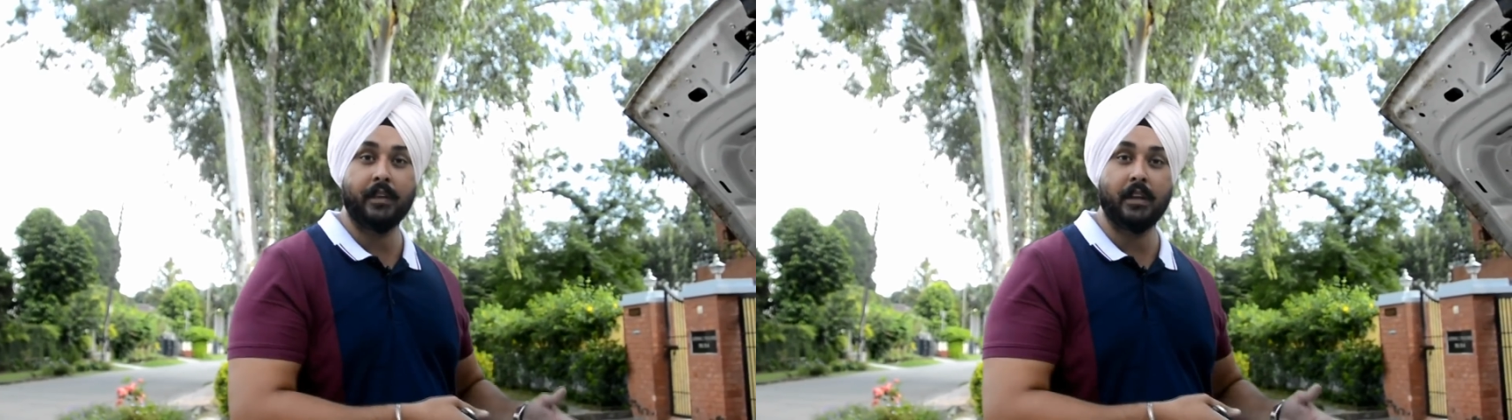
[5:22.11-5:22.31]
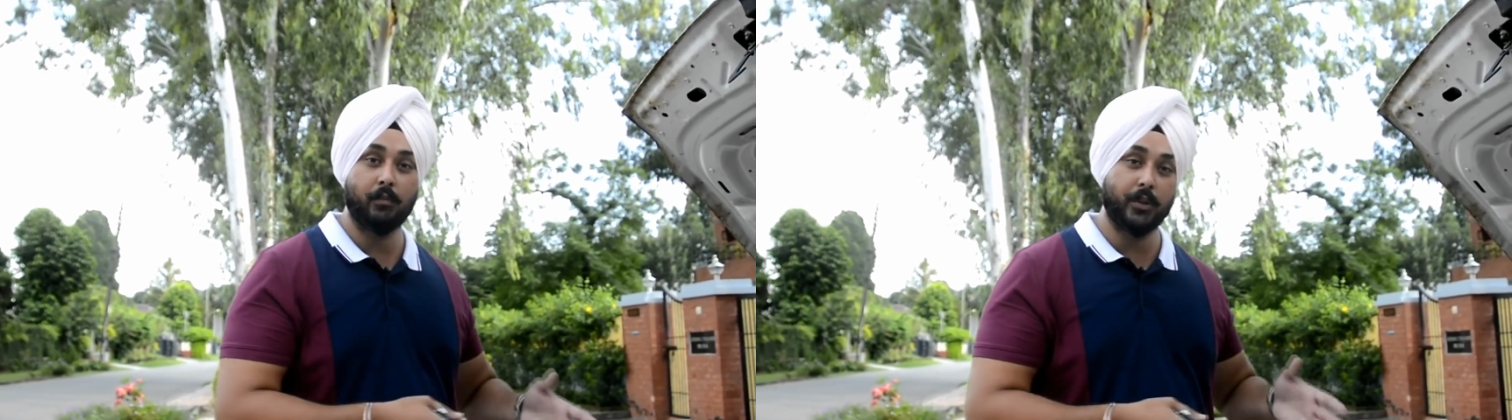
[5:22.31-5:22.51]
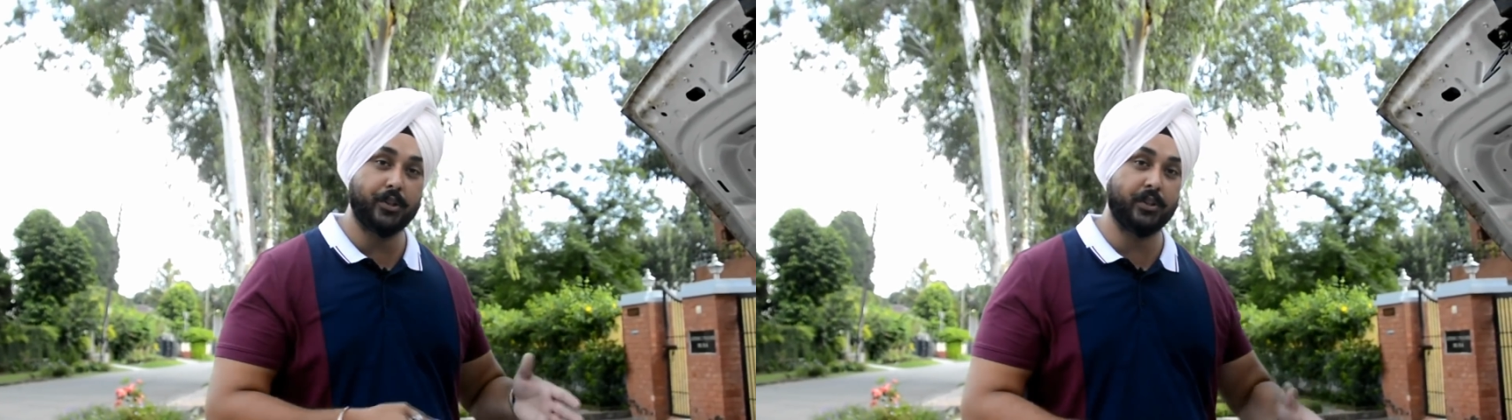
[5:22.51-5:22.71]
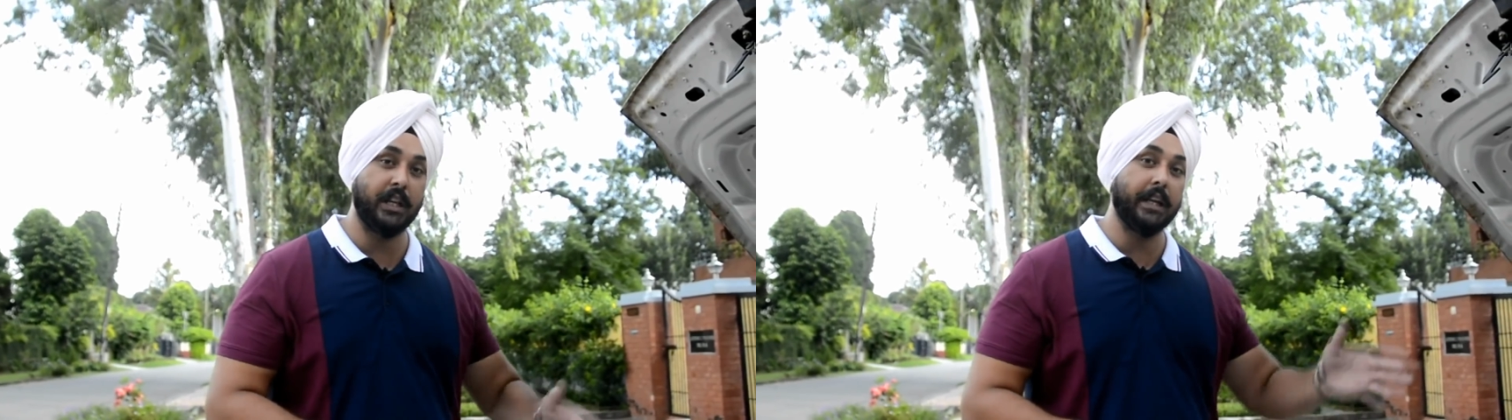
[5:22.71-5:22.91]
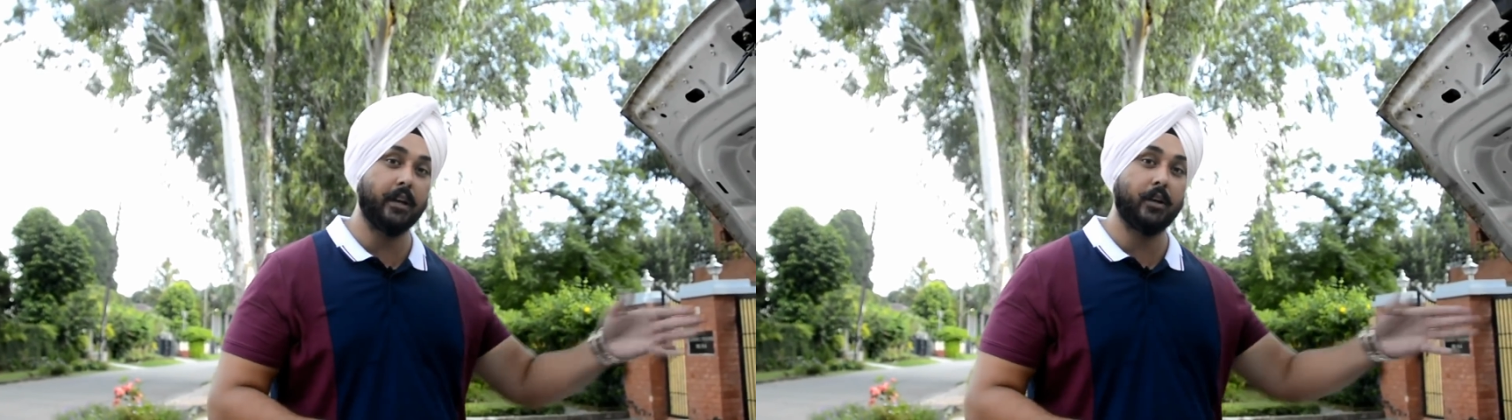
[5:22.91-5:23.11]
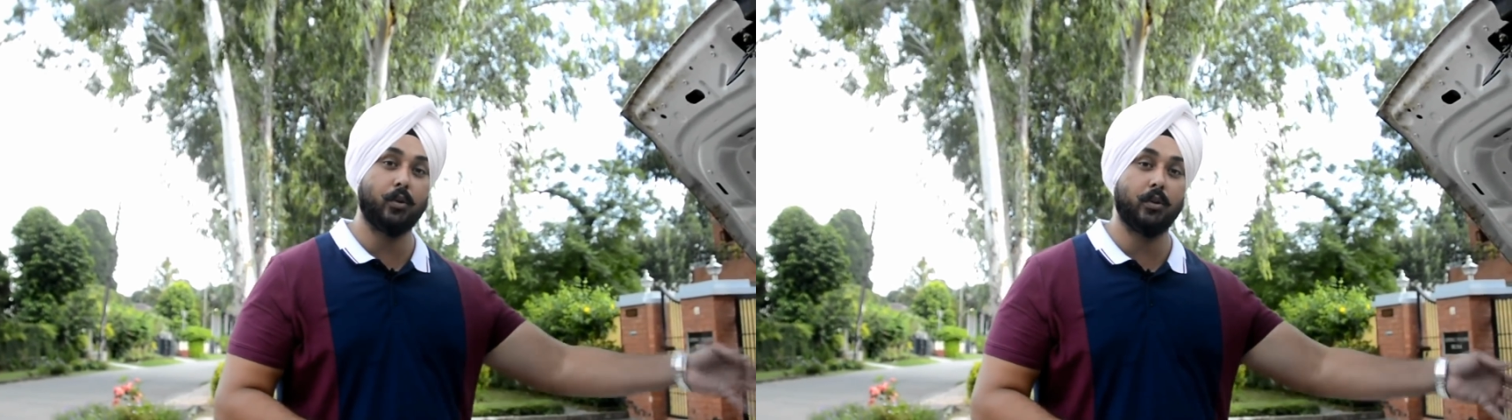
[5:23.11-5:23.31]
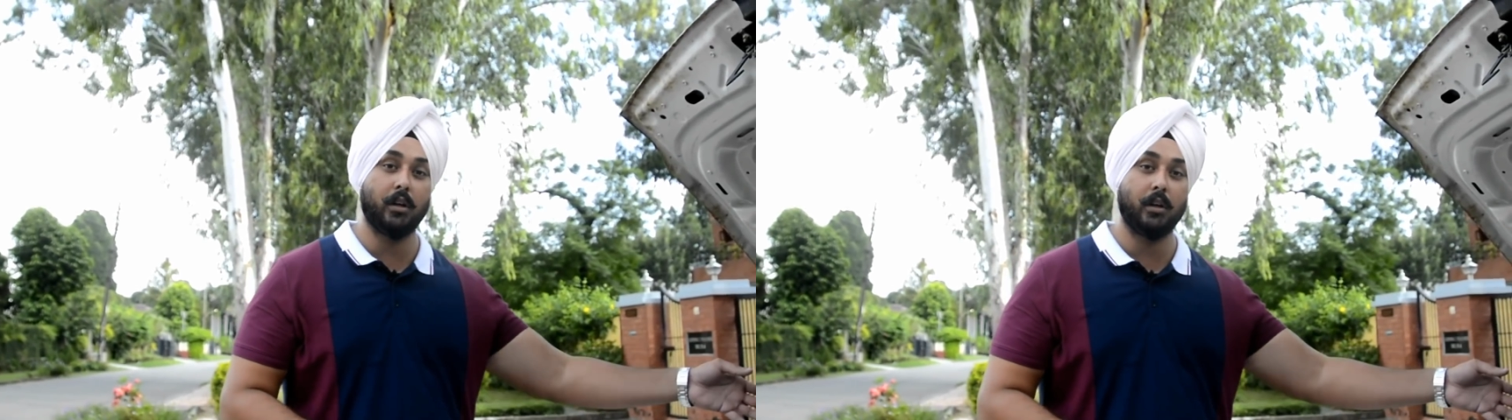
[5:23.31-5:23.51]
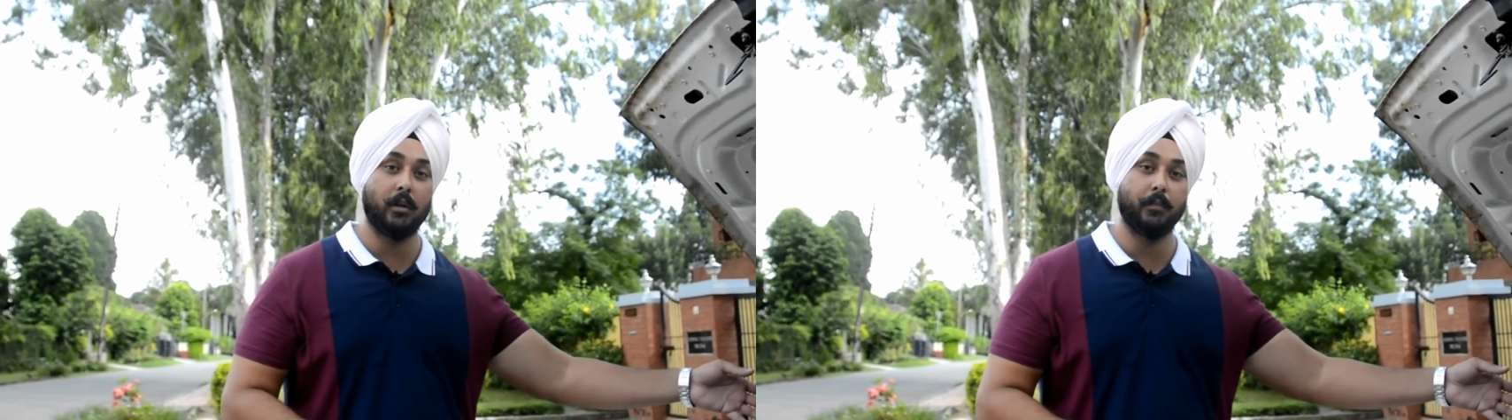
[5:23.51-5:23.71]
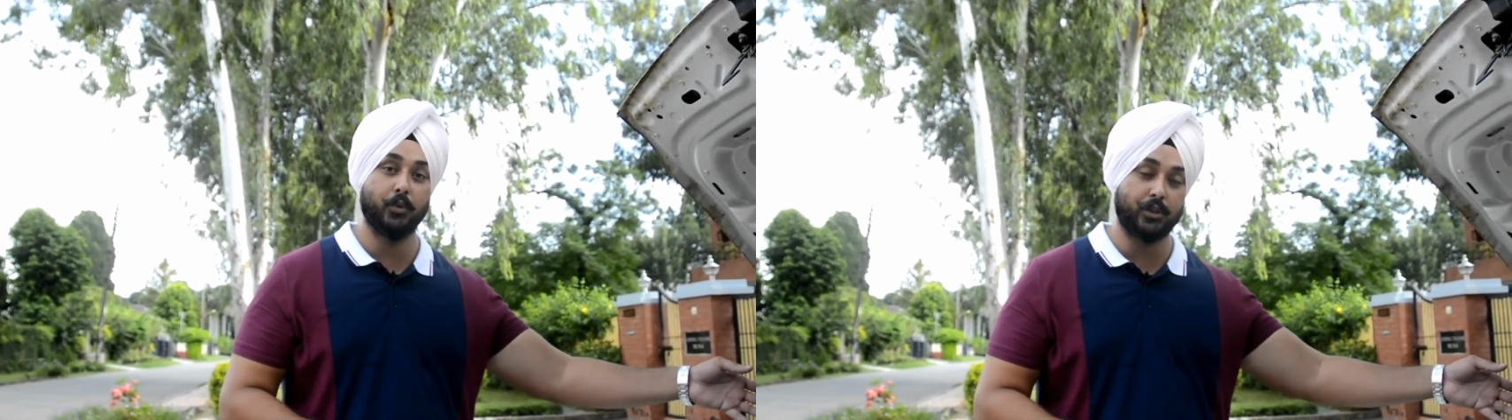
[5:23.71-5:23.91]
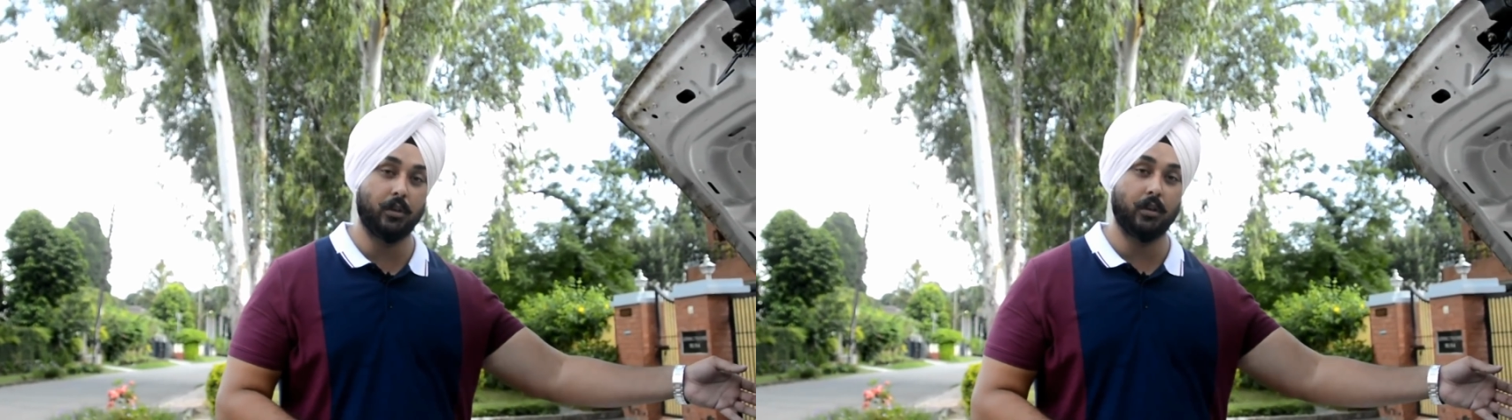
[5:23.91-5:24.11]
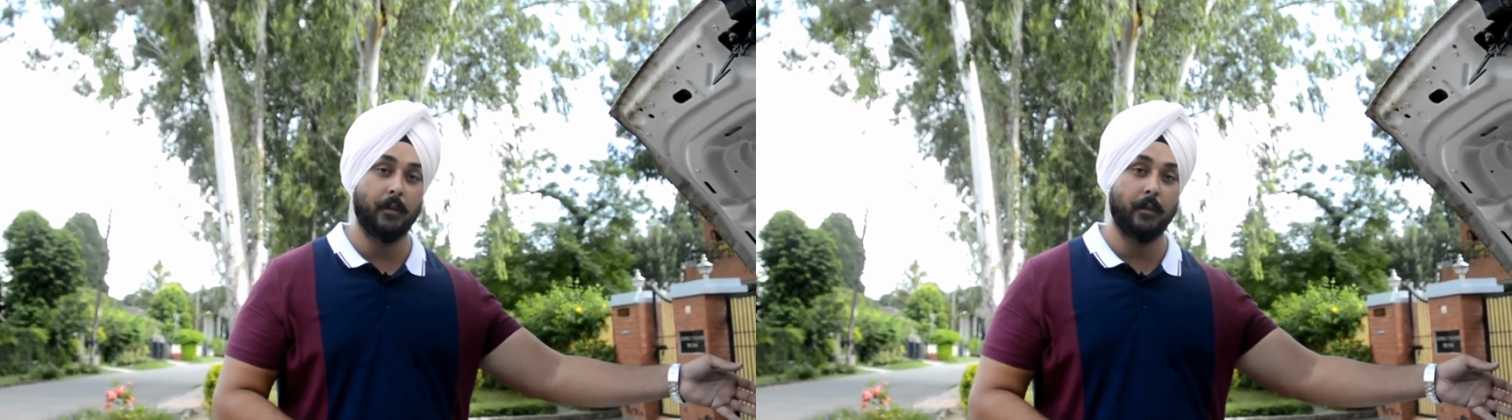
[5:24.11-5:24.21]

which is leading to the booster